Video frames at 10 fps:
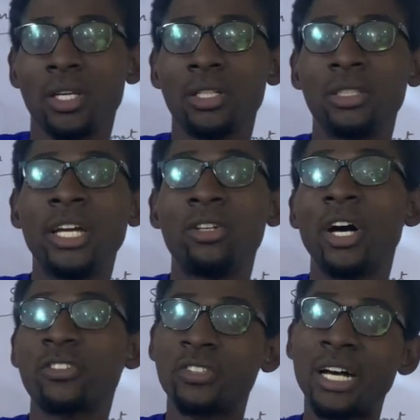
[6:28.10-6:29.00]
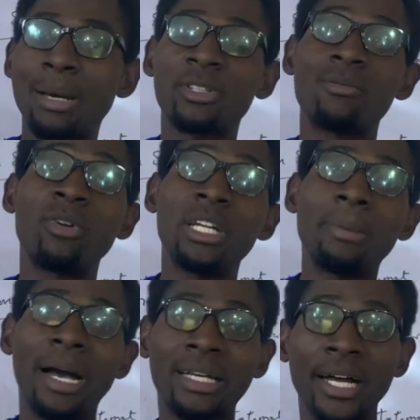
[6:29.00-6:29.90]
they deduct an amount of money in
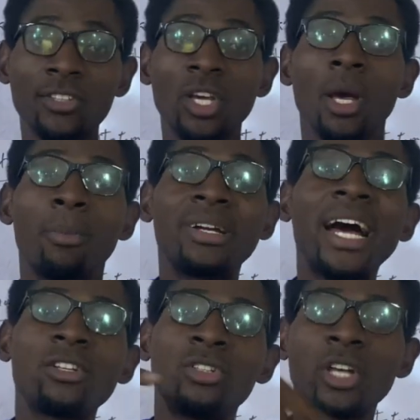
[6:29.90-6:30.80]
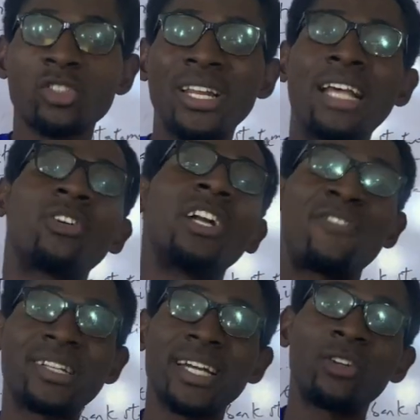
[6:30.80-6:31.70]
my account, but that deduction has not
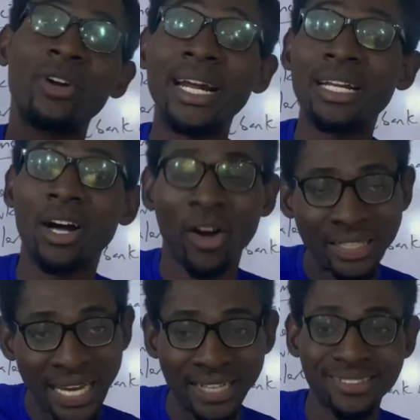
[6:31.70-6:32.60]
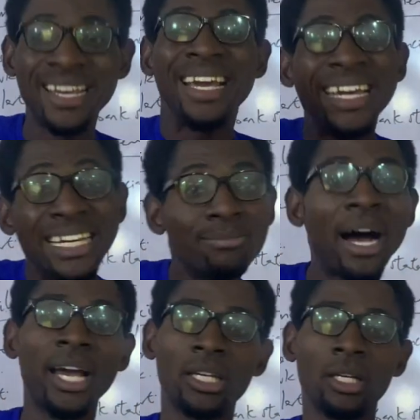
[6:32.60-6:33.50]
reflected already yet in
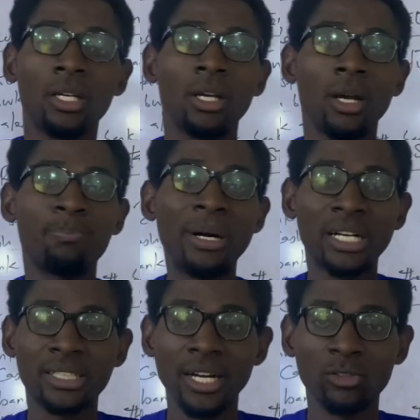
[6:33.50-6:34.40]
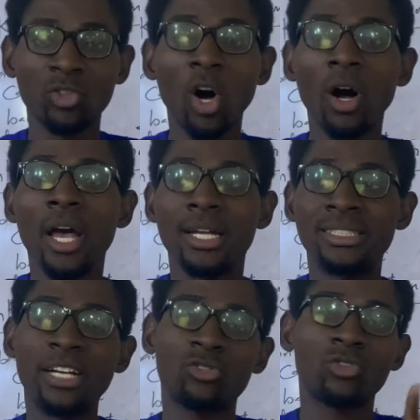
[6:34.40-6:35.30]
my bank account. So
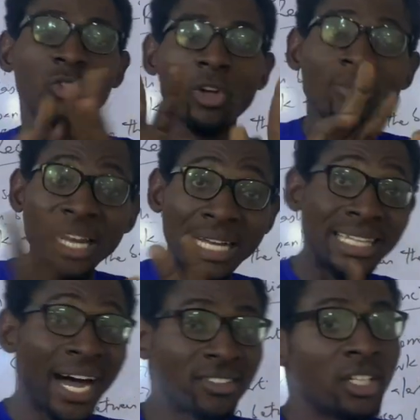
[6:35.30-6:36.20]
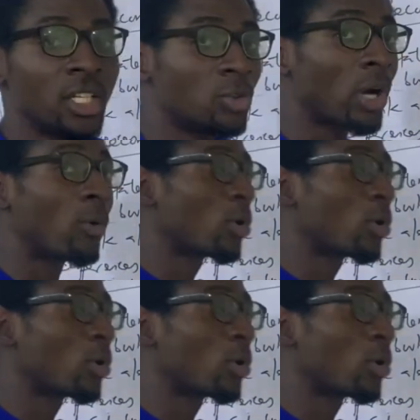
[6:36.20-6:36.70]
something like that is what we